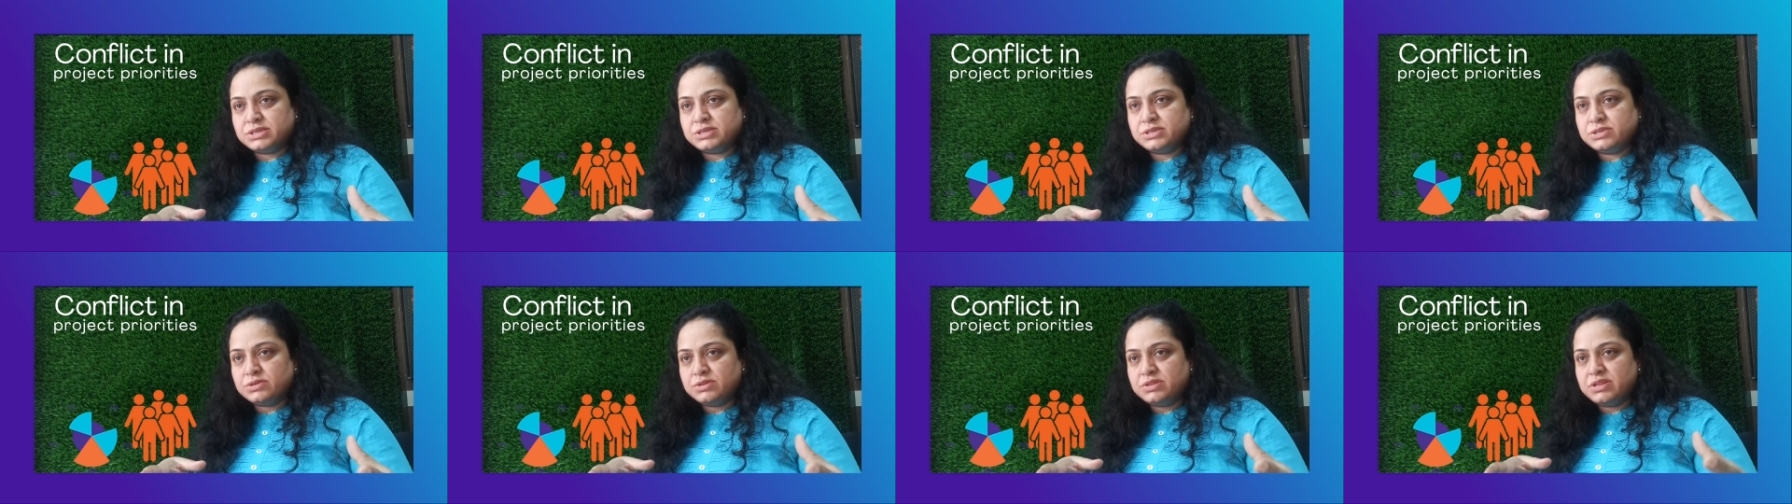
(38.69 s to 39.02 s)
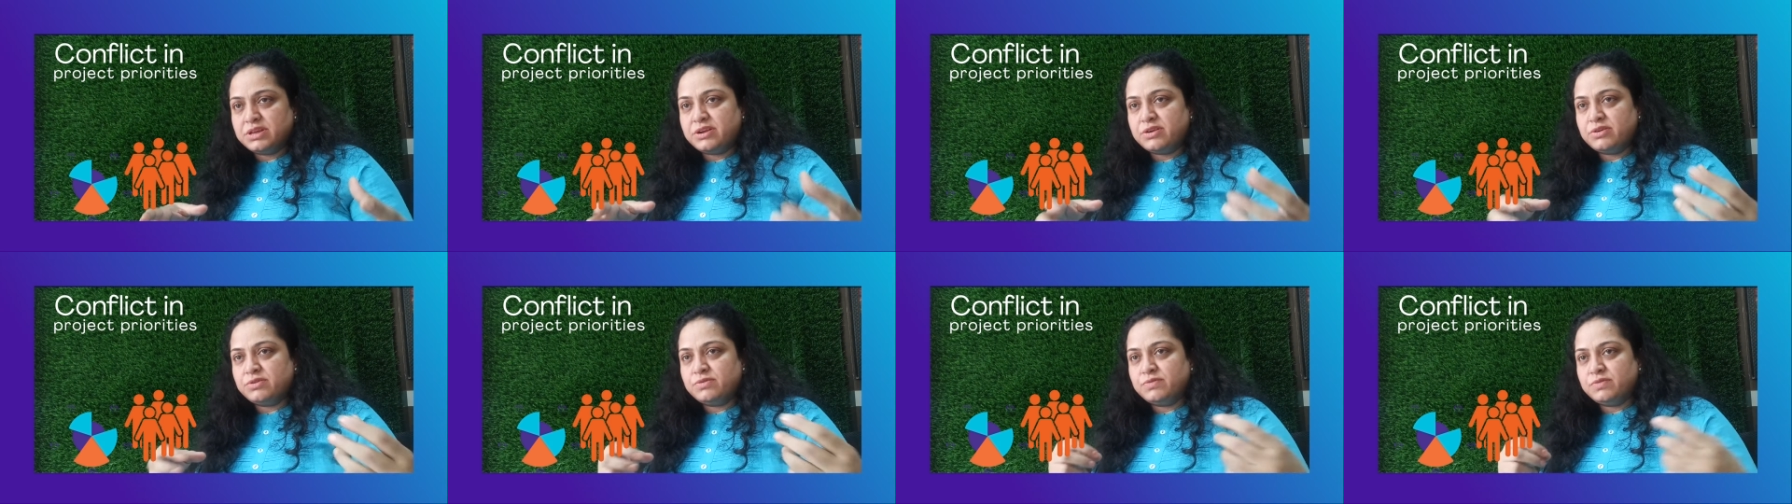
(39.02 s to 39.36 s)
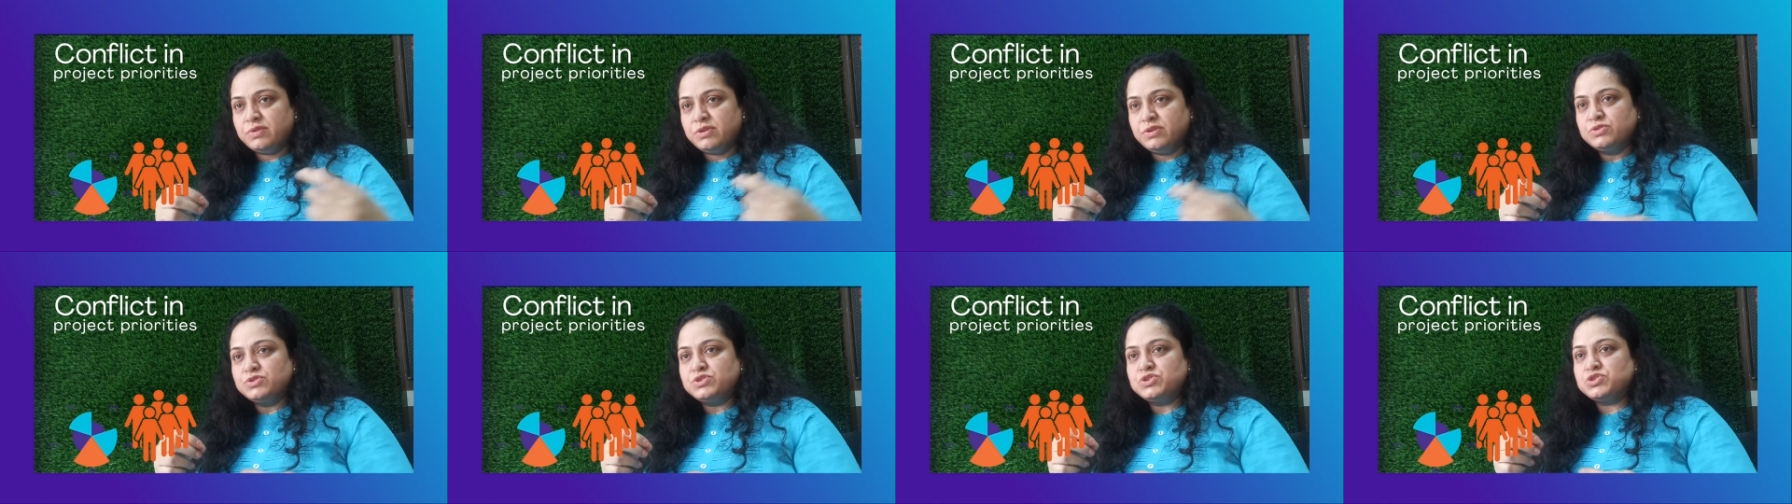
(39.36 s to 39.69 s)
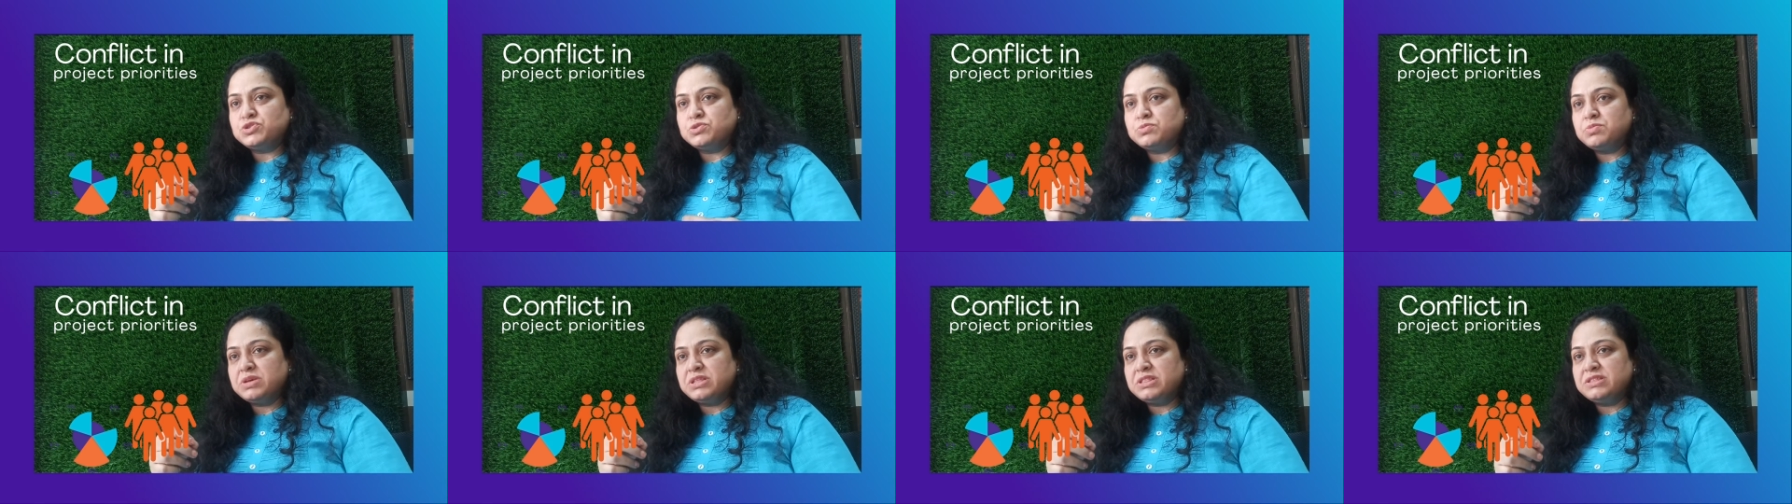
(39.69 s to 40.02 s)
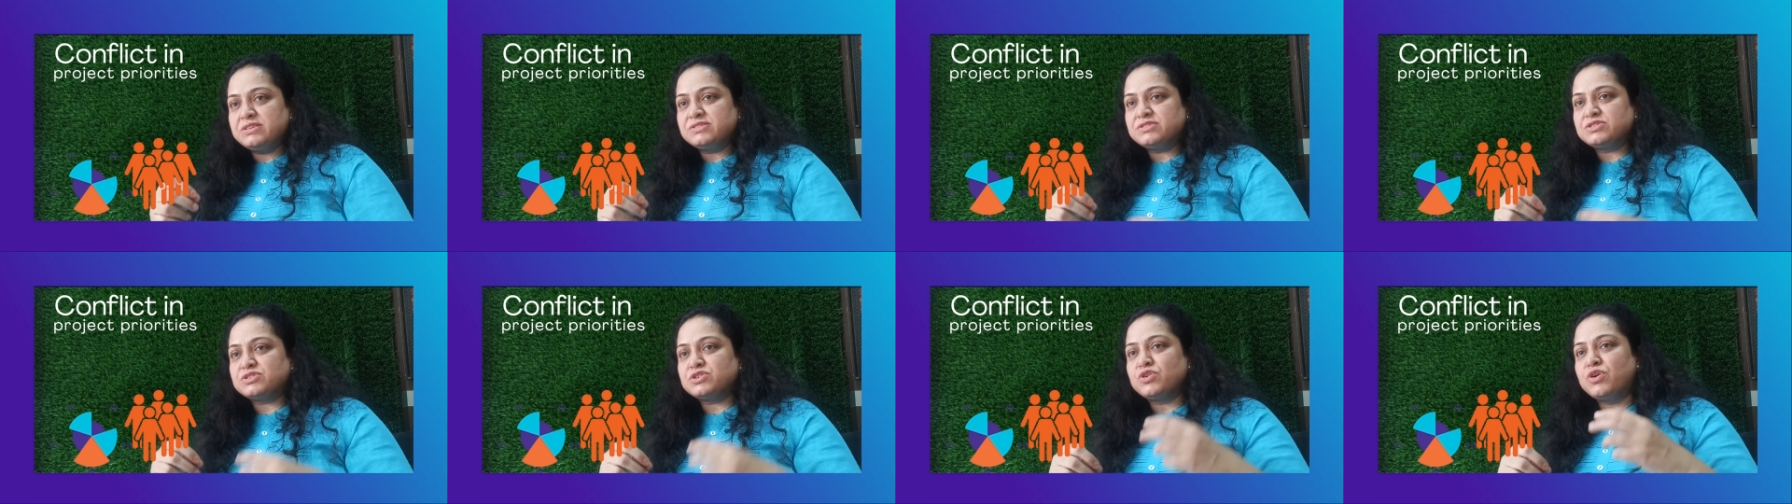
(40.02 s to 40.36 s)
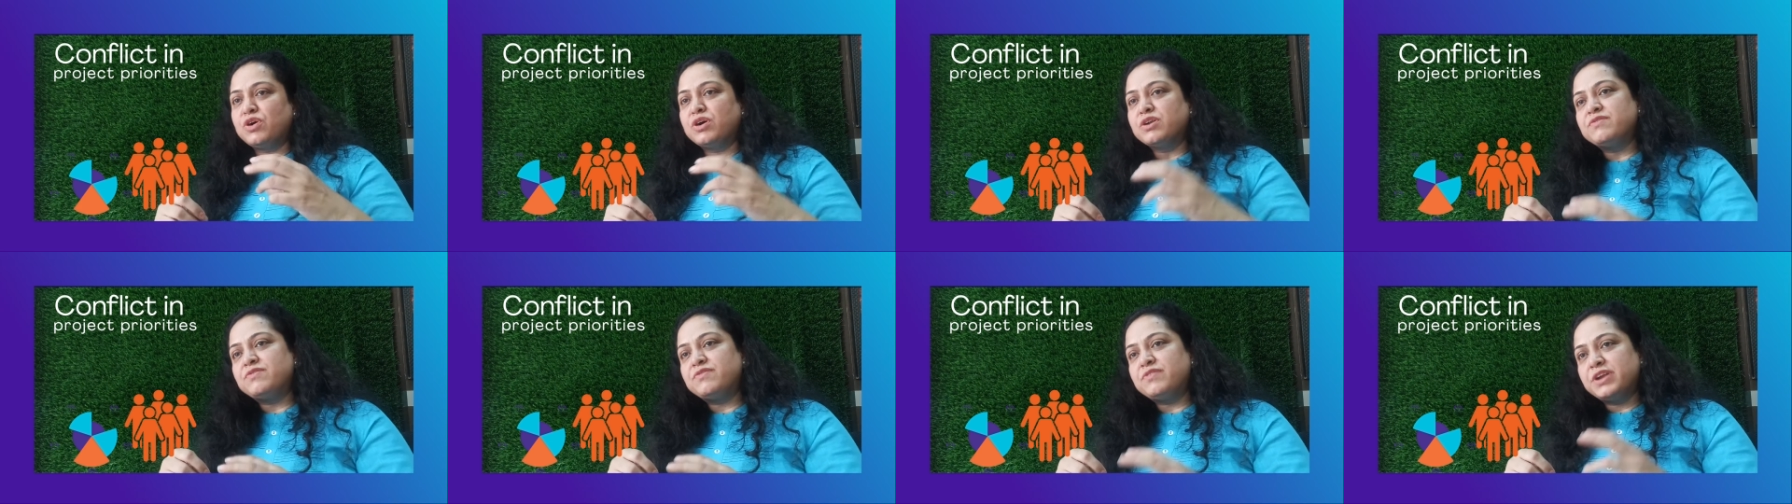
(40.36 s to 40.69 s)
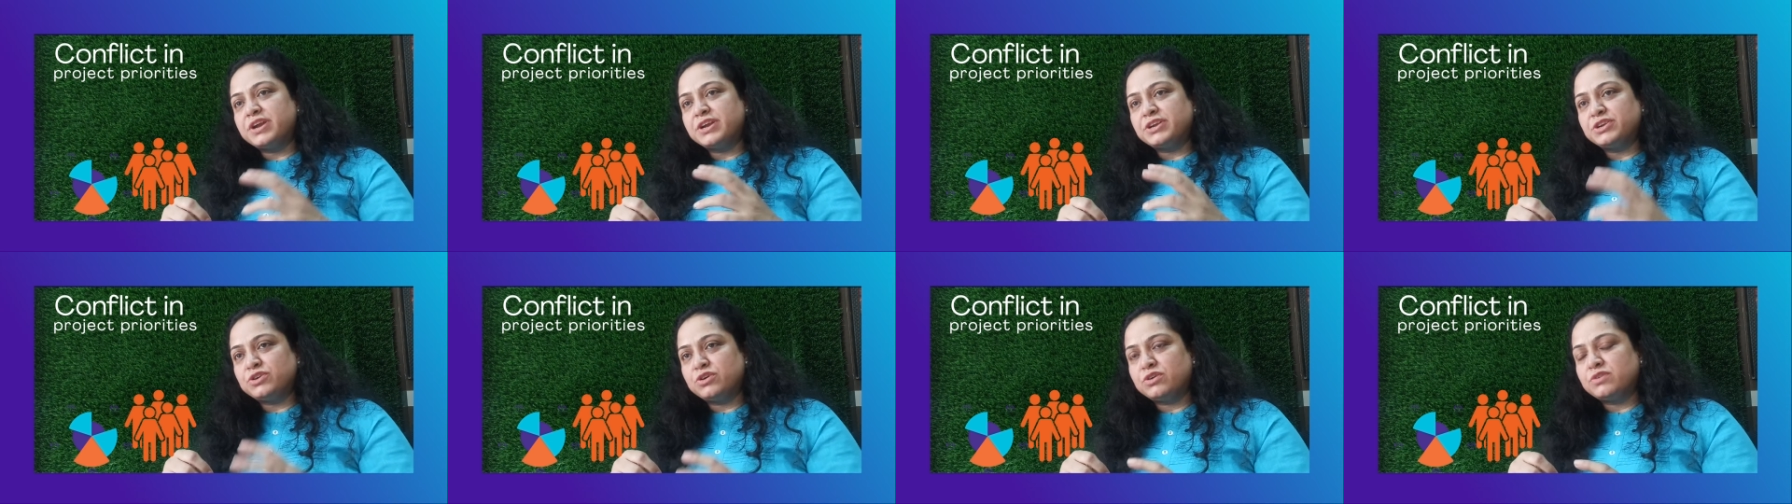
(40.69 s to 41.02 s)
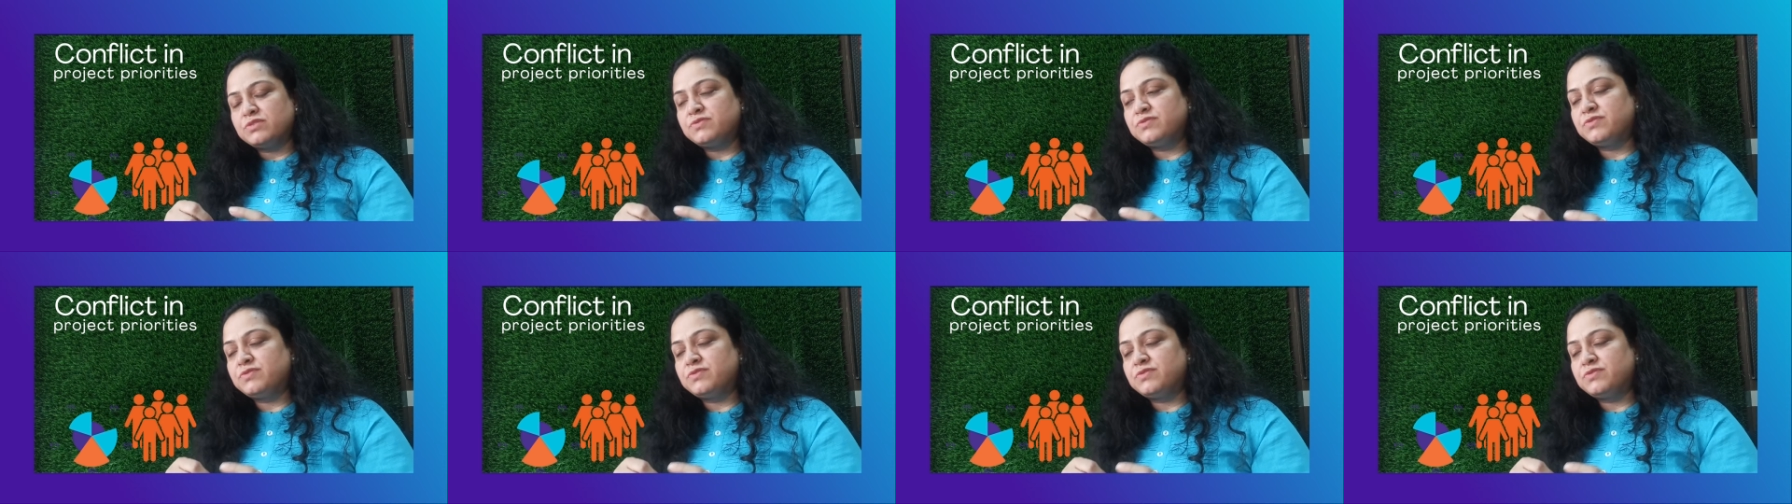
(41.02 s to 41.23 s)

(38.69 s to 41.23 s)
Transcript: So there used to be this conflict of